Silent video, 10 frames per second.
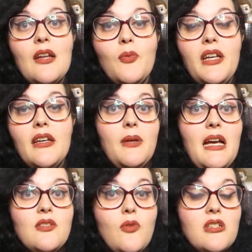Edwina
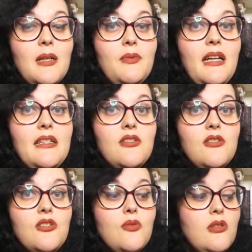has rocked up late to the
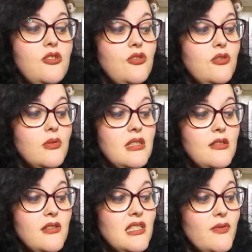tour due to a
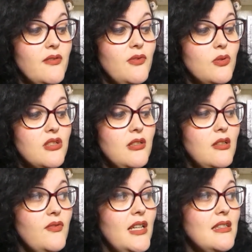series of unfortunate
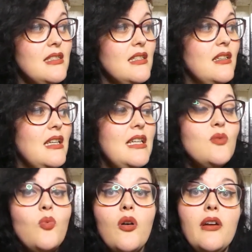events, is
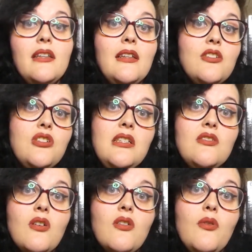worried that she's
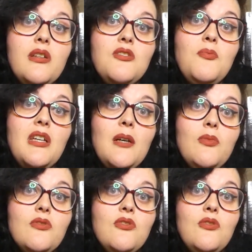not going to be
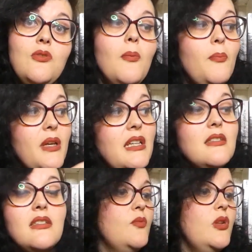able to
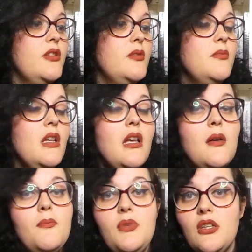beat William
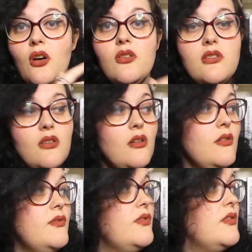because
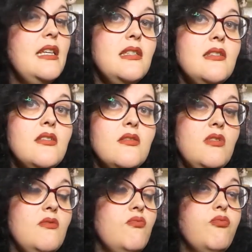of
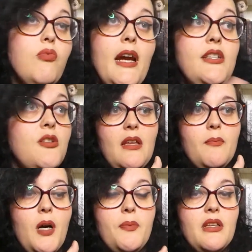his raging
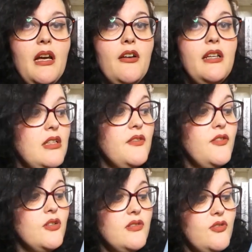popularity in the
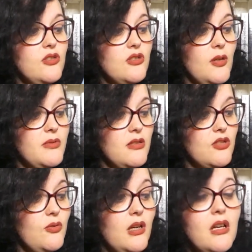first few stops of the
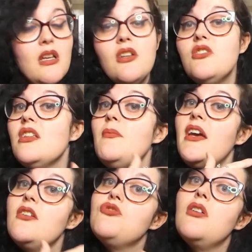tour. So they
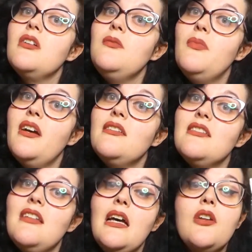make a drunken bet
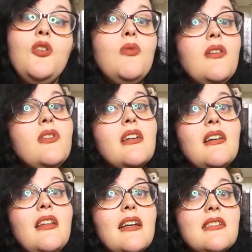that whoever
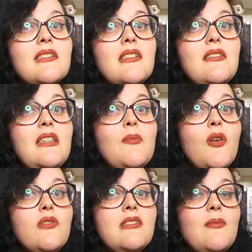collects the
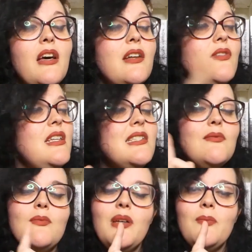most amount of
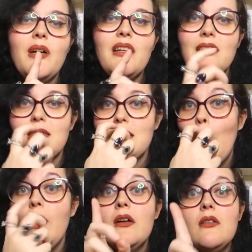intimate bet partners
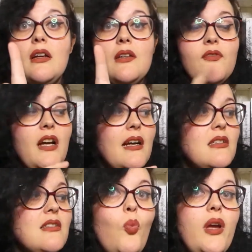will in
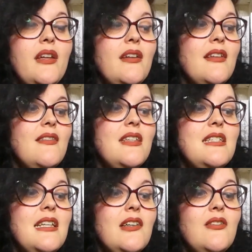fact win the
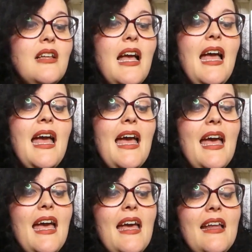deal.
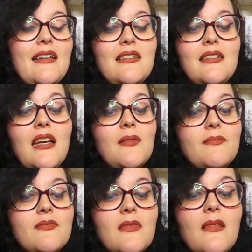And yeah,
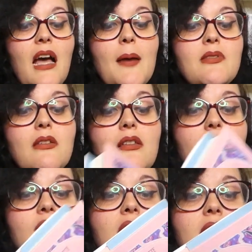absolutely
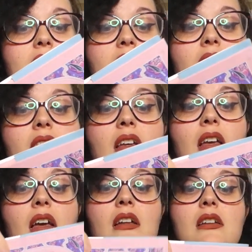loved it.
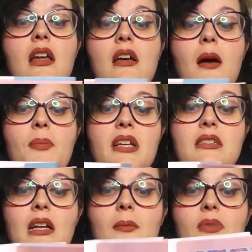Picked
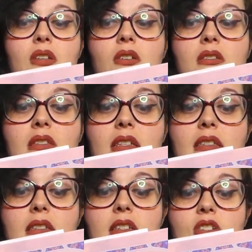it up because this
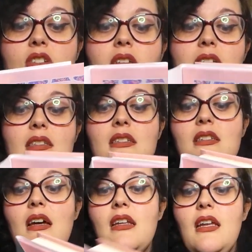edition is
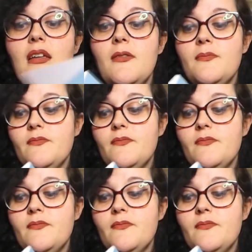stunning.